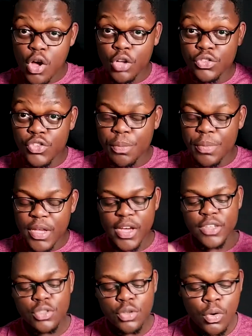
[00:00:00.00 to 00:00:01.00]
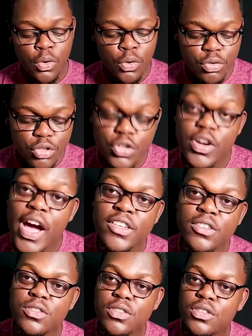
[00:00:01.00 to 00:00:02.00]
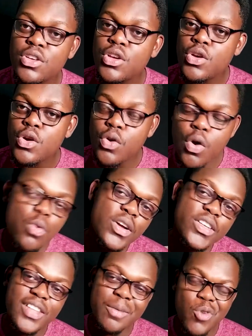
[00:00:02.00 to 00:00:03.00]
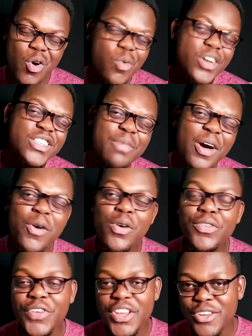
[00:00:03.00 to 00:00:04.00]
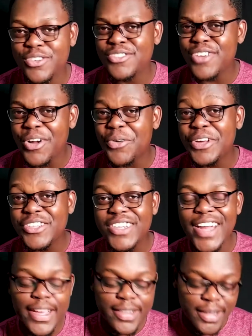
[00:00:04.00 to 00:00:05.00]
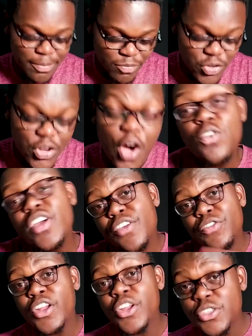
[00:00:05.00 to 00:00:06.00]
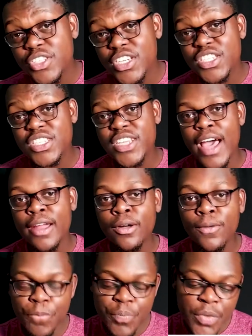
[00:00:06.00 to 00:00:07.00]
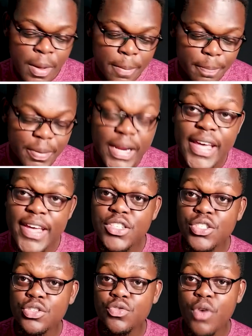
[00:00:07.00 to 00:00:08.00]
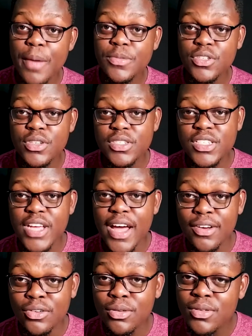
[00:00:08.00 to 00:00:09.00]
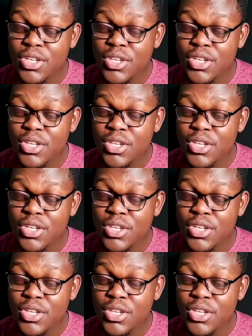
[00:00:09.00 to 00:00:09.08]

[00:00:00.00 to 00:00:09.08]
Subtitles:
on top here. So you guys go watch them. Go watch my old videos. You are going to like them. So if you're new to this channel, please subscribe to this channel.